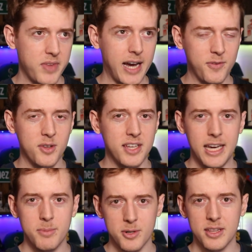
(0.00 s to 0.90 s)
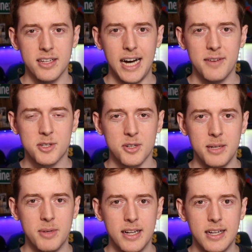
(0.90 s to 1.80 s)
after the game during the live
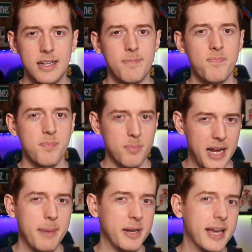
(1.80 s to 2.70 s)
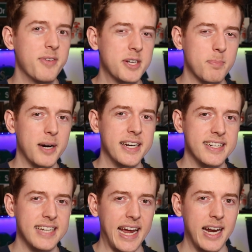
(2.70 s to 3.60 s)
stream, but I'm going to give it to
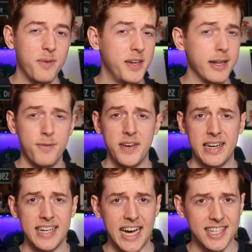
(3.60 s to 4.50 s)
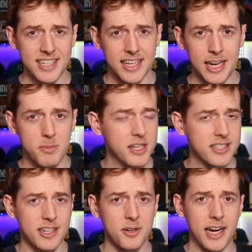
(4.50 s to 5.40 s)
Brandon Tanev. He had a fantastic game, gets
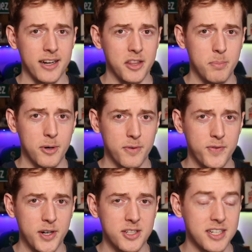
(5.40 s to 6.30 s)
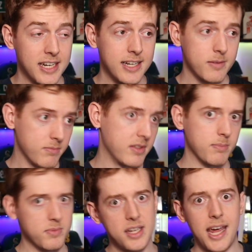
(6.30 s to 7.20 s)
the Kraken on the board first, the
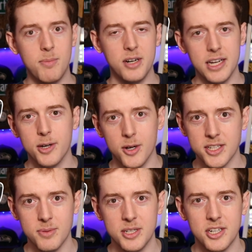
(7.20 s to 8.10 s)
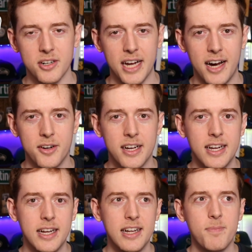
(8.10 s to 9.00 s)
game-winning goal as it would turn out.
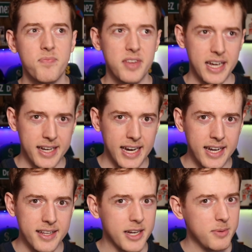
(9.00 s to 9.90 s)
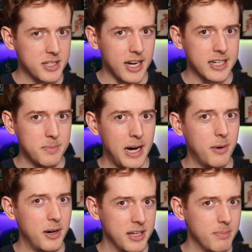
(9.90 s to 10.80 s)
And again, like we talked about,
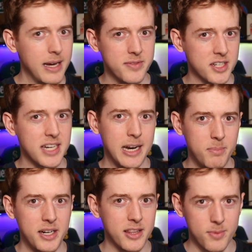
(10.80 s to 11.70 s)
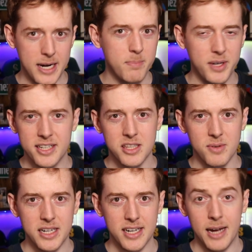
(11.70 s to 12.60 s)
while he may have just kind of been in the right place at the
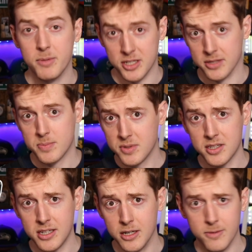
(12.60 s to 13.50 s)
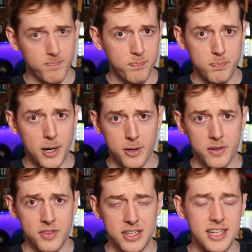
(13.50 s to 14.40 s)
right time, which is still part
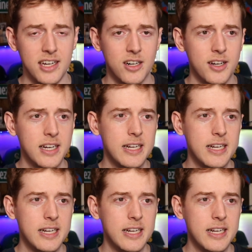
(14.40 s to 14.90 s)
of the deal,